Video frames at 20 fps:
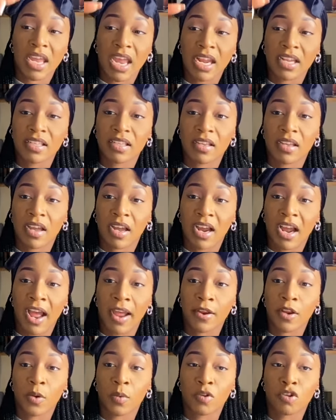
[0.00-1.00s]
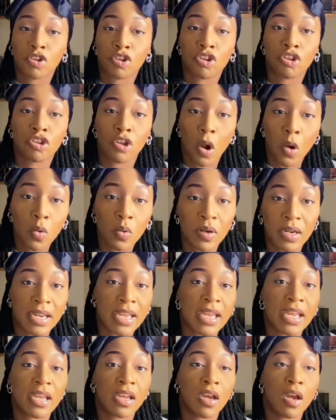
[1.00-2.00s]
against a guy who is
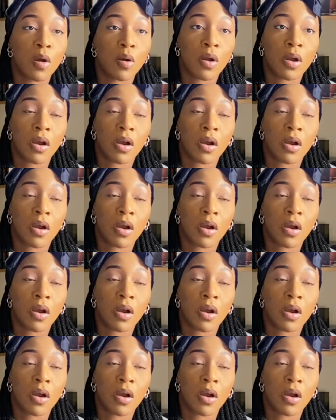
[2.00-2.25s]
solely